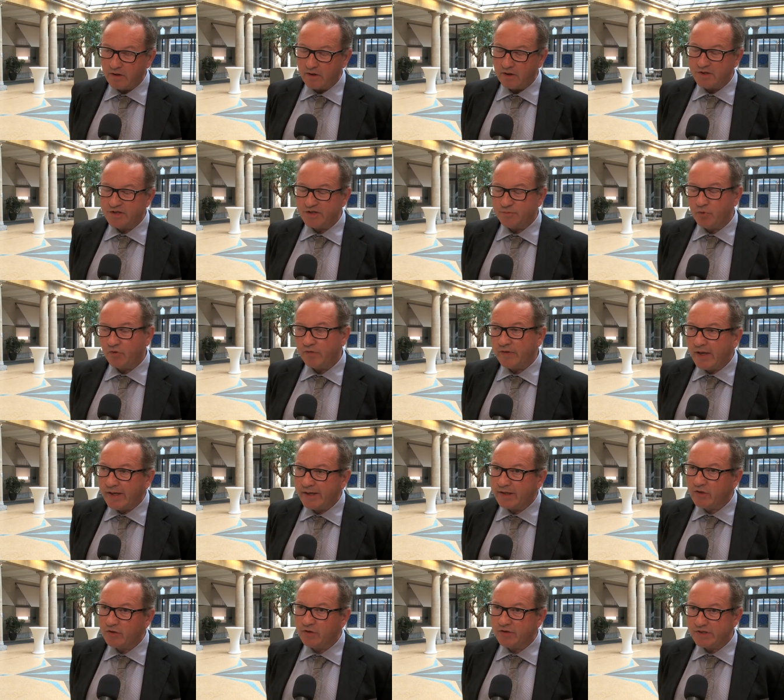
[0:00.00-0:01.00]
And to put that
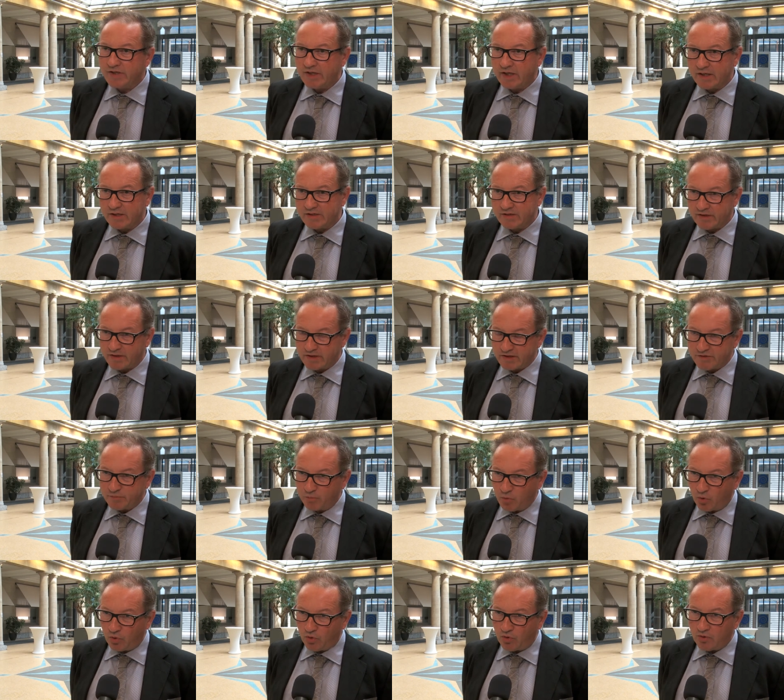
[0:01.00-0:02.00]
in context, that is
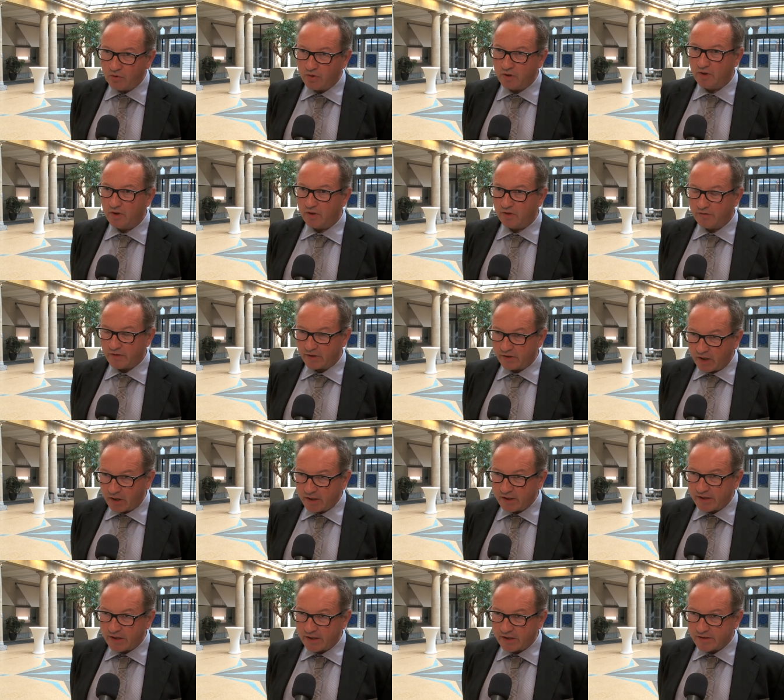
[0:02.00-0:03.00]
more than
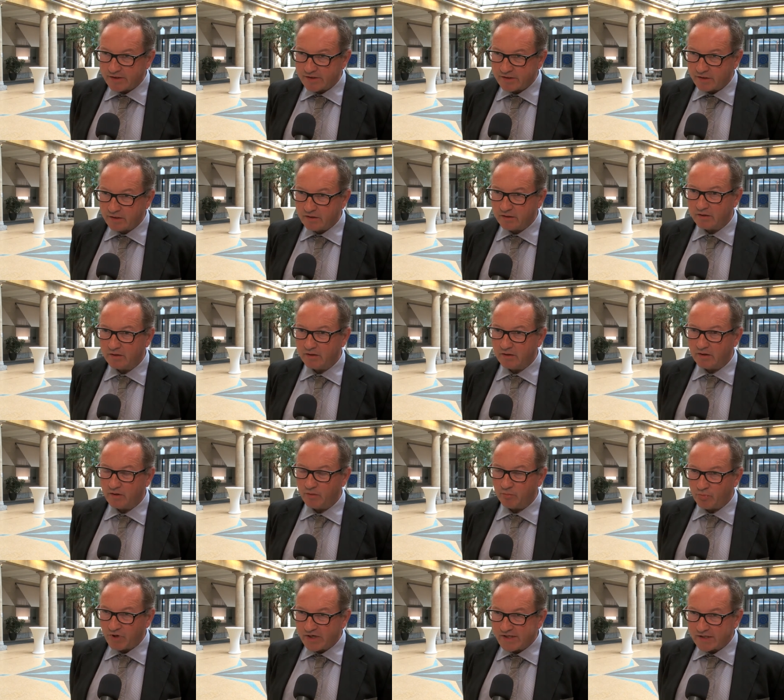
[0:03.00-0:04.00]
lung cancer,
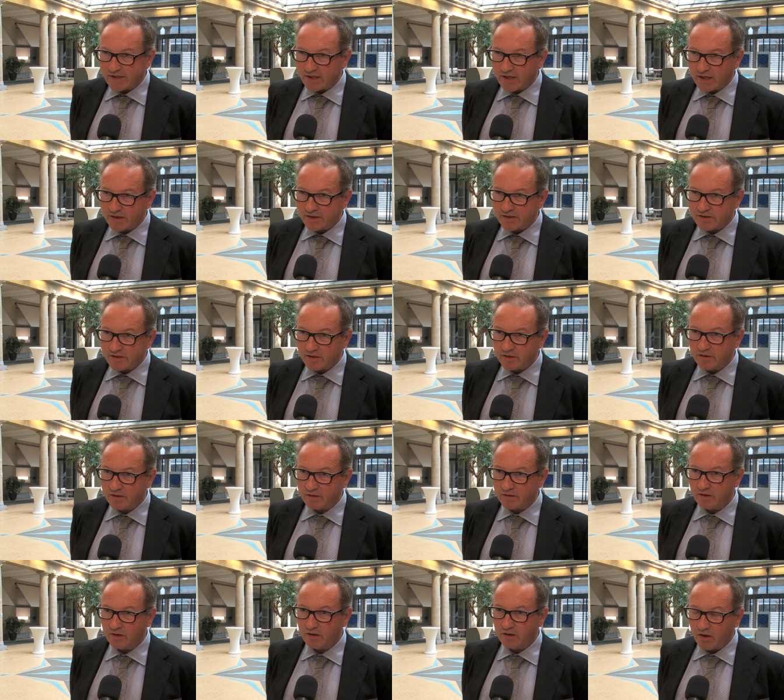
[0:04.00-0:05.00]
breast cancer,
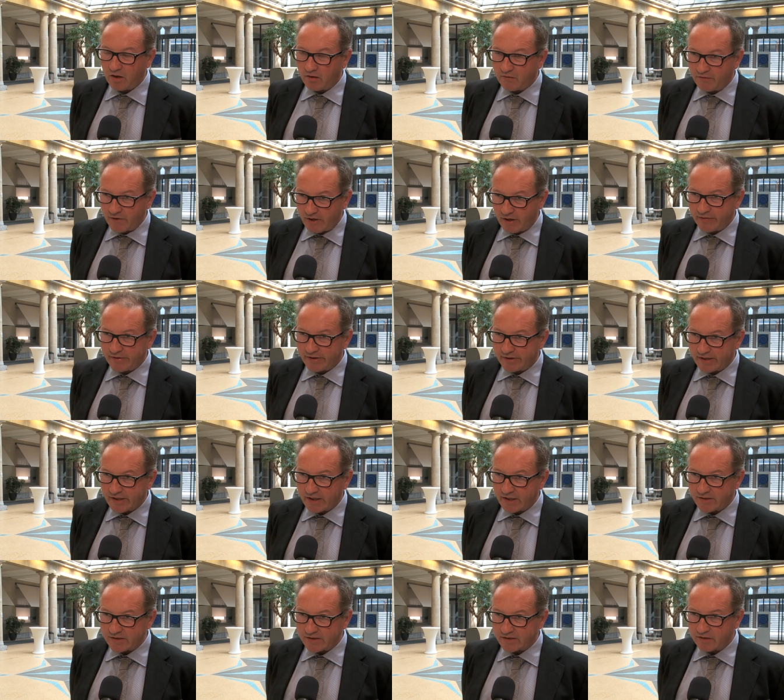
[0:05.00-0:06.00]
ovarian
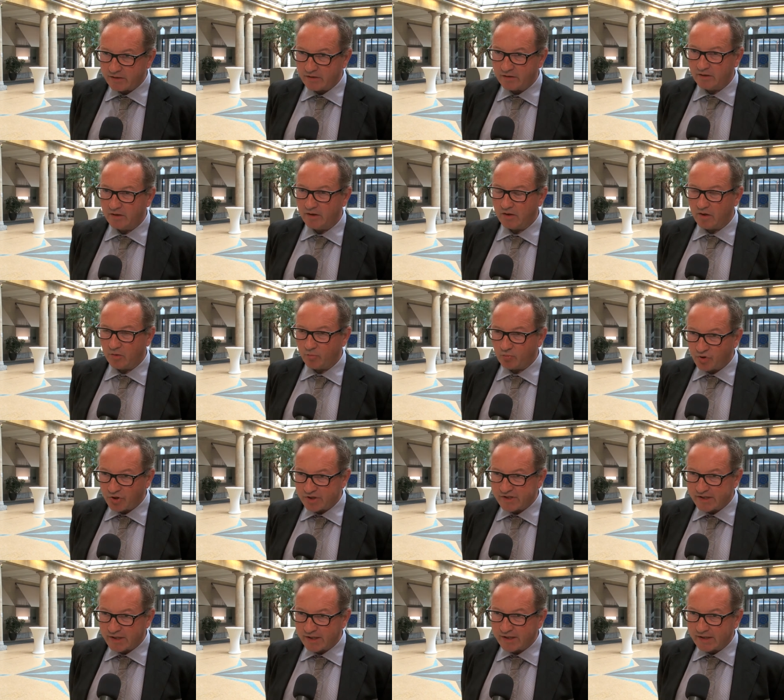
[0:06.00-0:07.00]
cancer, and
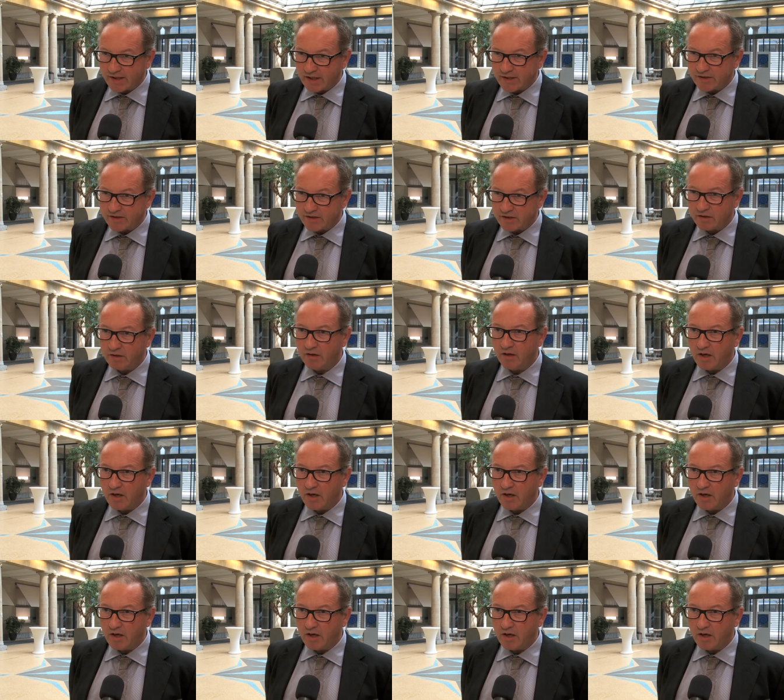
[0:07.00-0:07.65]
prostate cancer